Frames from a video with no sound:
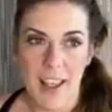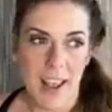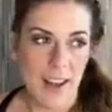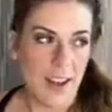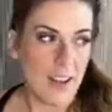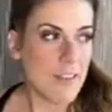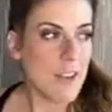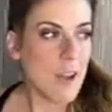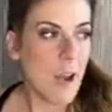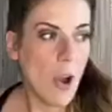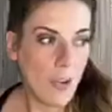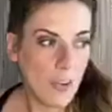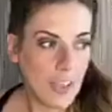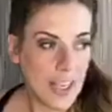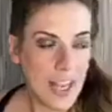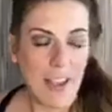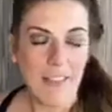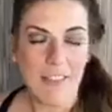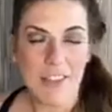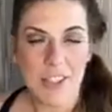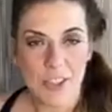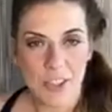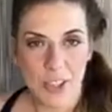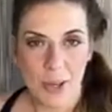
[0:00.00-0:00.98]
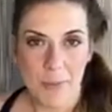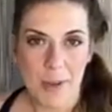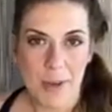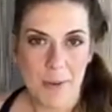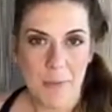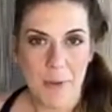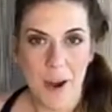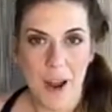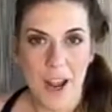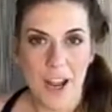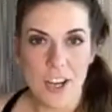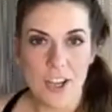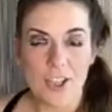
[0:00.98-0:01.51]
And if you already have a scrubby
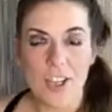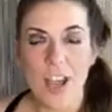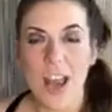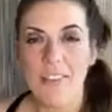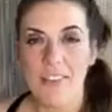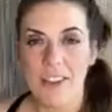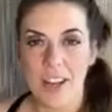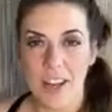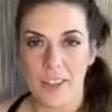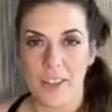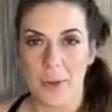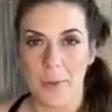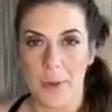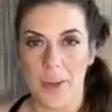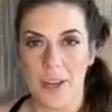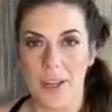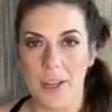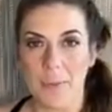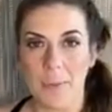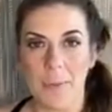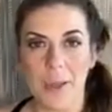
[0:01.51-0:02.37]
brush, have another one